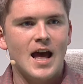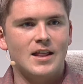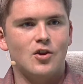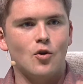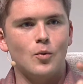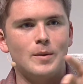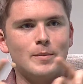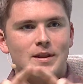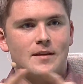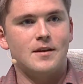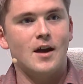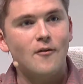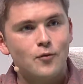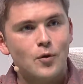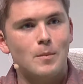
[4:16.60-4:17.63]
And so we build a
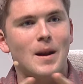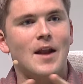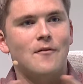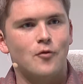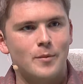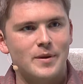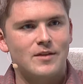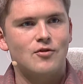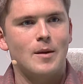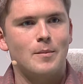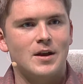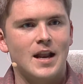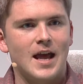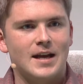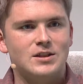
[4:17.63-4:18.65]
software platform in Stripe
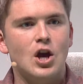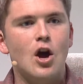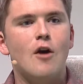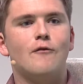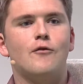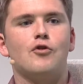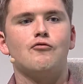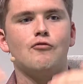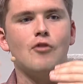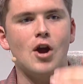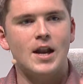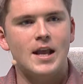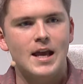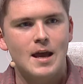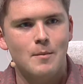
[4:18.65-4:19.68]
Connect for
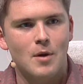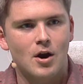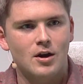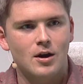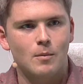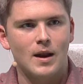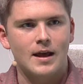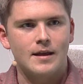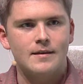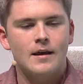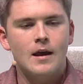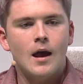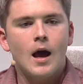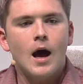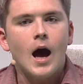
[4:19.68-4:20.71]
running a marketplace.
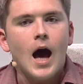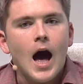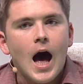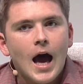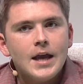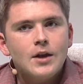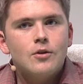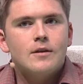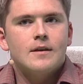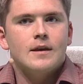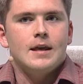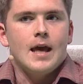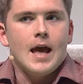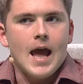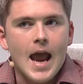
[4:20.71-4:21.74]
I don't
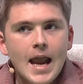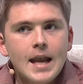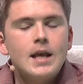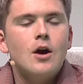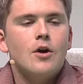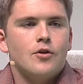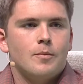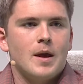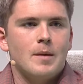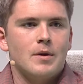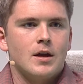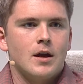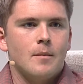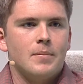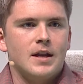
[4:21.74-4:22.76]
see any other
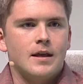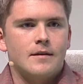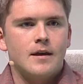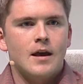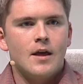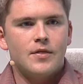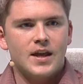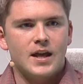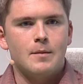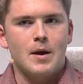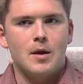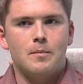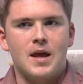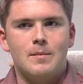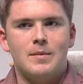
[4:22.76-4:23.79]
payment companies thinking
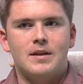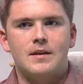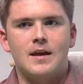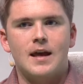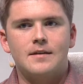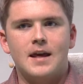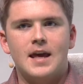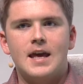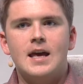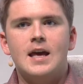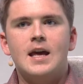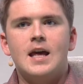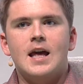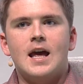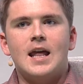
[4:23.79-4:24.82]
about payments as
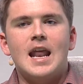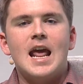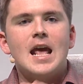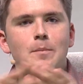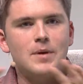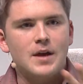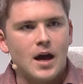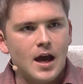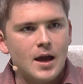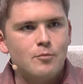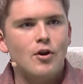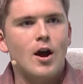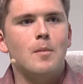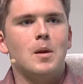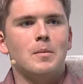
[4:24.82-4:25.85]
an API
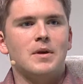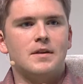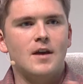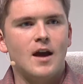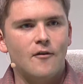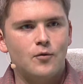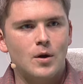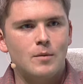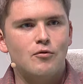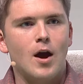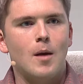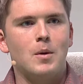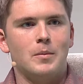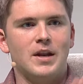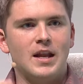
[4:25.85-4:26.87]
problem, a software
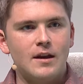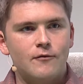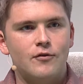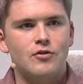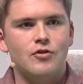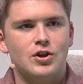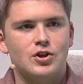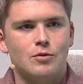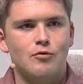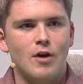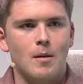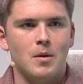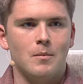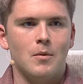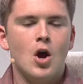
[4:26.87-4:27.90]
problem, an infrastructure
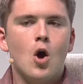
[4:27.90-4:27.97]
problem.